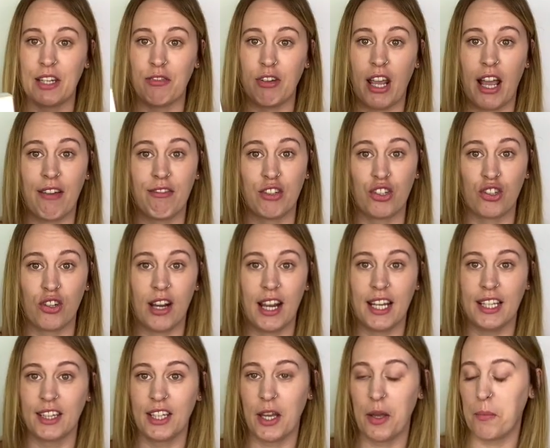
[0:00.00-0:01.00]
you haven't
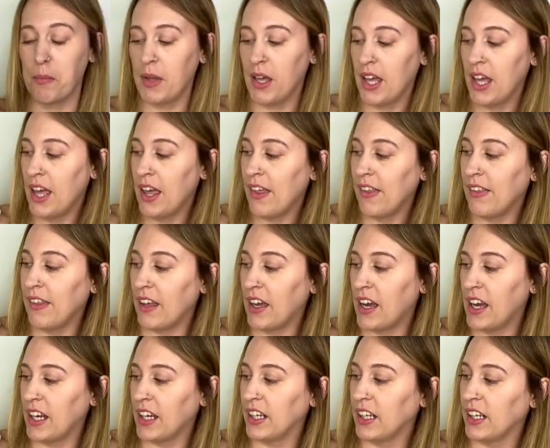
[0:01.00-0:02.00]
tried them. They
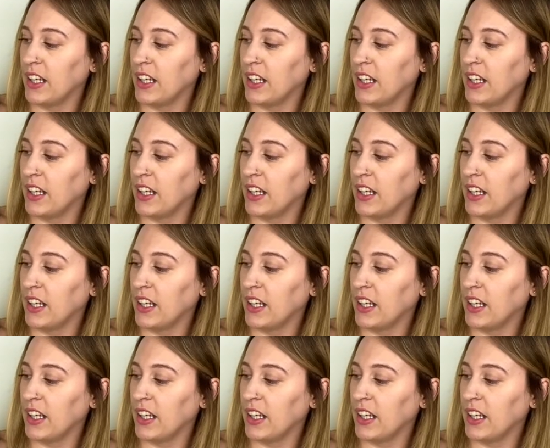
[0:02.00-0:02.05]
are,